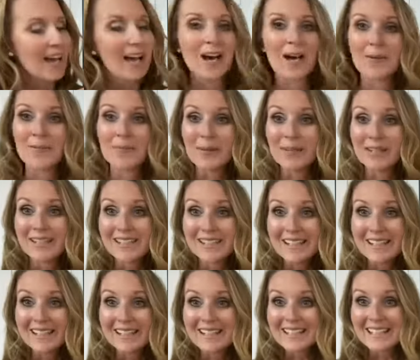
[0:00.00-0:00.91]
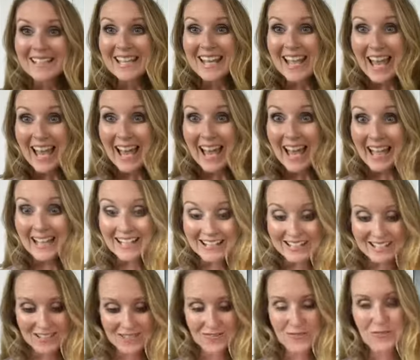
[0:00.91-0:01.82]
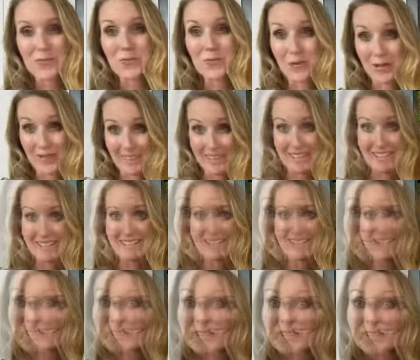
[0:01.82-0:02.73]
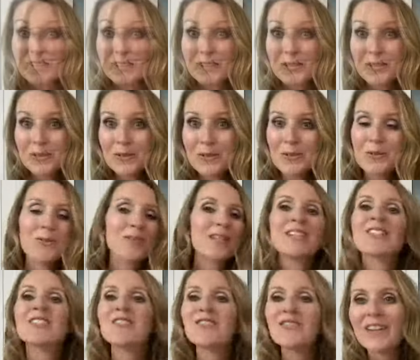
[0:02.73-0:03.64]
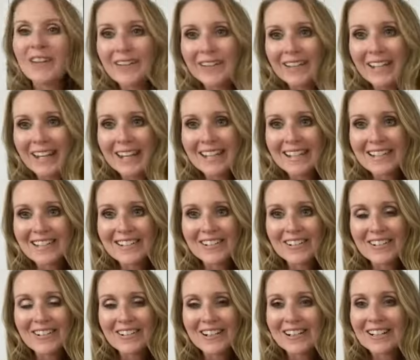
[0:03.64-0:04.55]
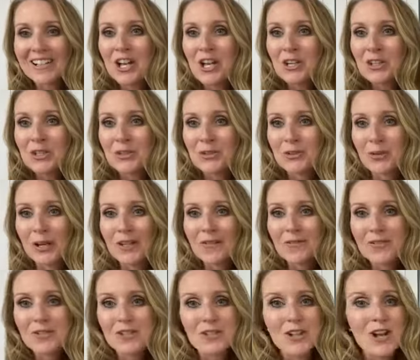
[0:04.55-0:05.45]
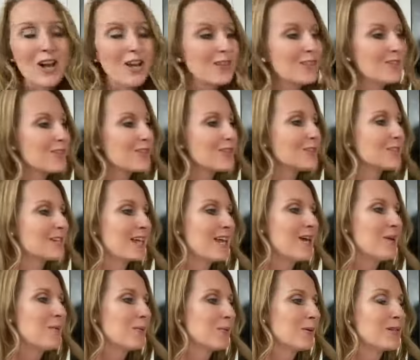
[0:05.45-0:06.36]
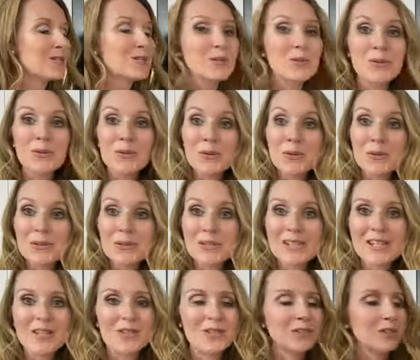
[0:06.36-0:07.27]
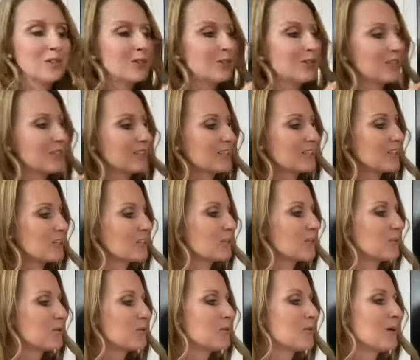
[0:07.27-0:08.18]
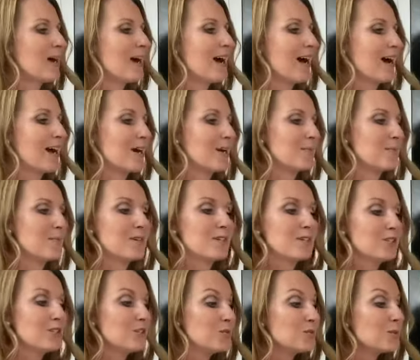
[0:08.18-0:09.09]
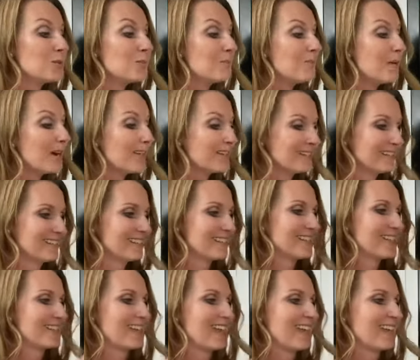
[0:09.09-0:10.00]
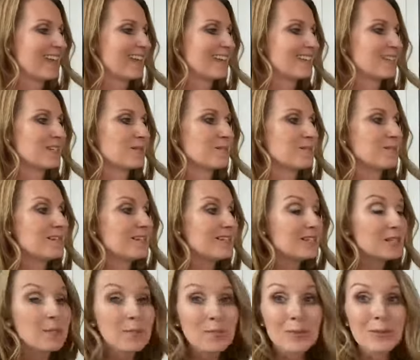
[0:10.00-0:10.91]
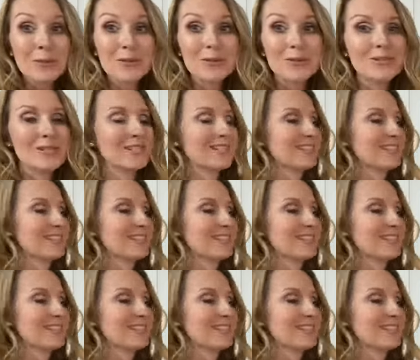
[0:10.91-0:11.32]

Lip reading: because they get active with it. Something new that's very hands-on, great for toddlers, preschoolers that are learning to use buttons and zippers,